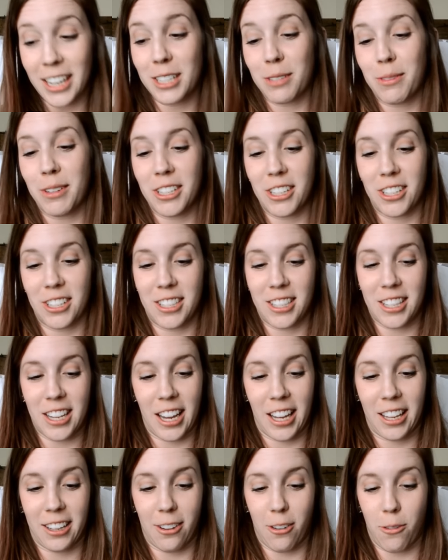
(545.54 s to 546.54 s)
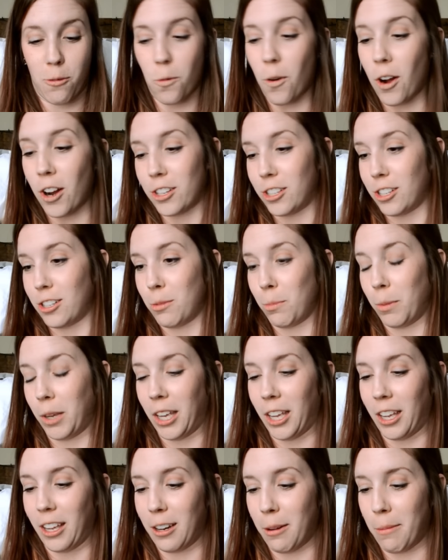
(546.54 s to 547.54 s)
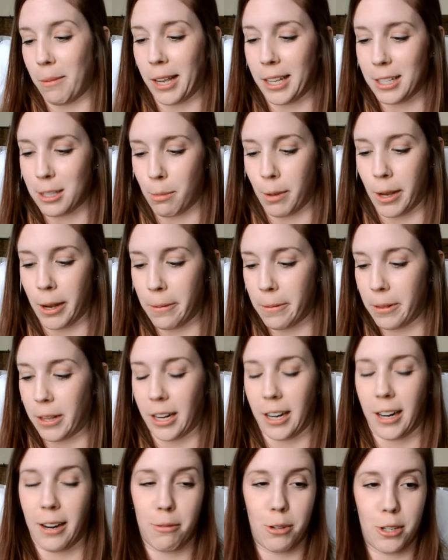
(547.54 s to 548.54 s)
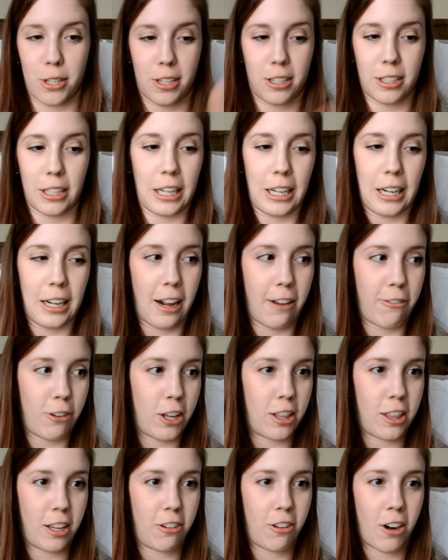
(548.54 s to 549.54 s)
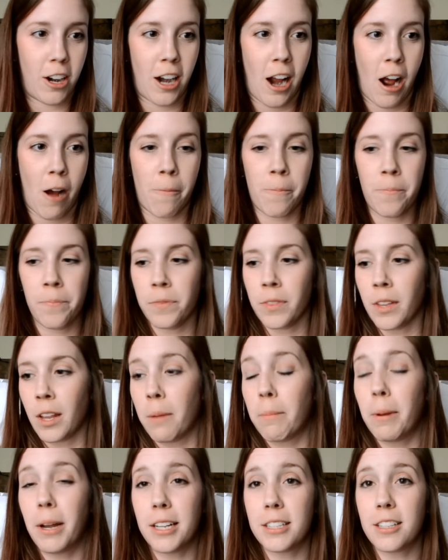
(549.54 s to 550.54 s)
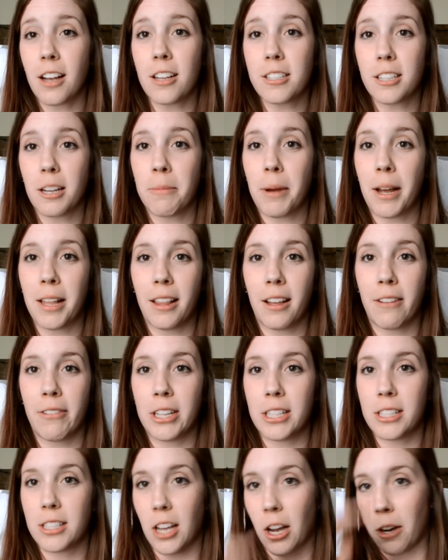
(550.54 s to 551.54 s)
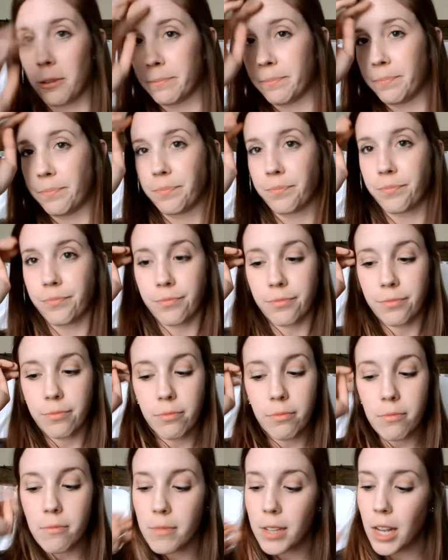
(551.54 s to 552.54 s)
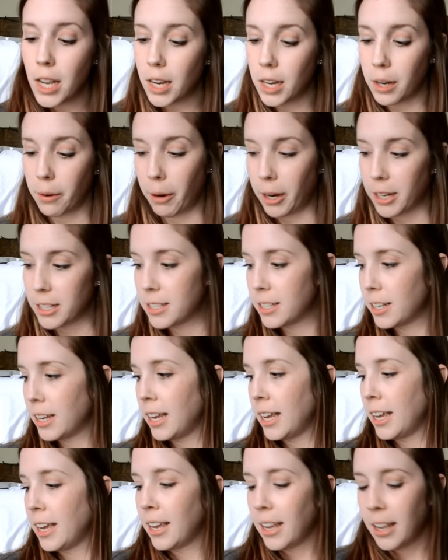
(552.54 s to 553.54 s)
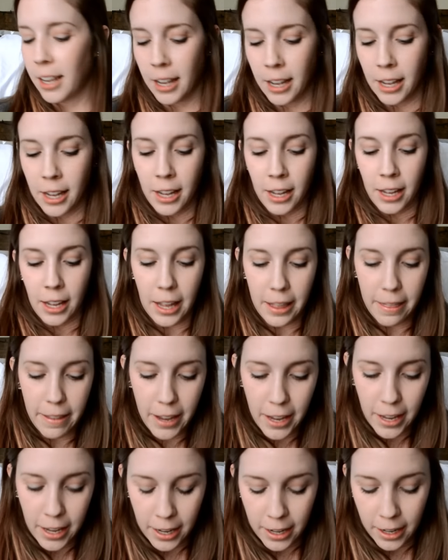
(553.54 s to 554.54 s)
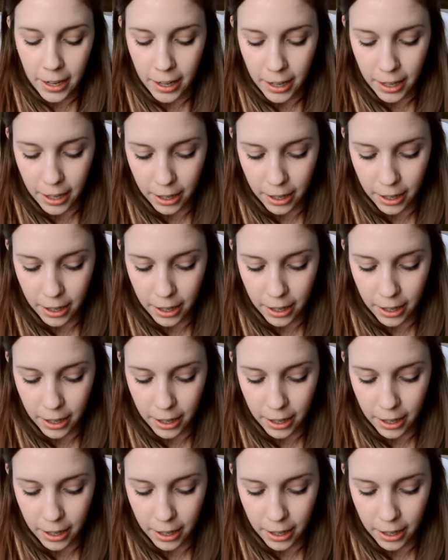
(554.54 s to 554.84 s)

husband just like watches me in amazement that I'm just cleaning everything right now. But it's awesome, I love it, so anyways. And then